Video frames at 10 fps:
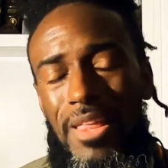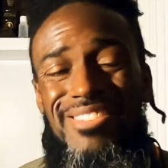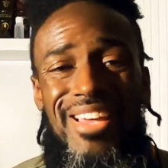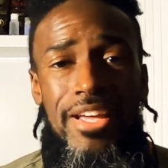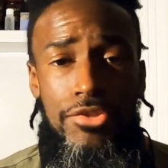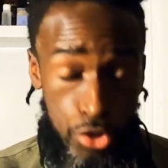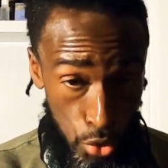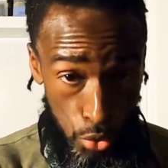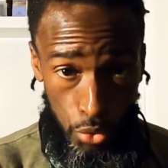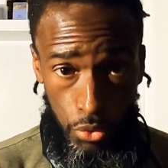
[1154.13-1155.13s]
It's a
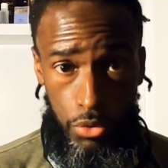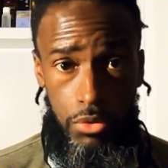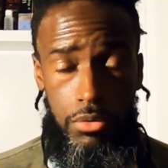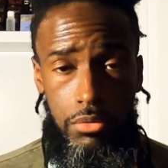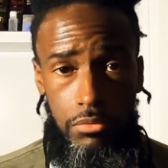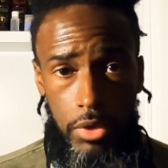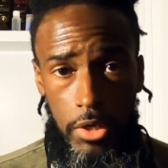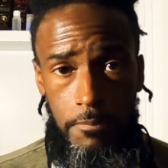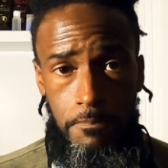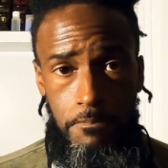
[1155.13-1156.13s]
tool,
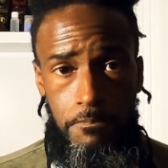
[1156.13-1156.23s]
right?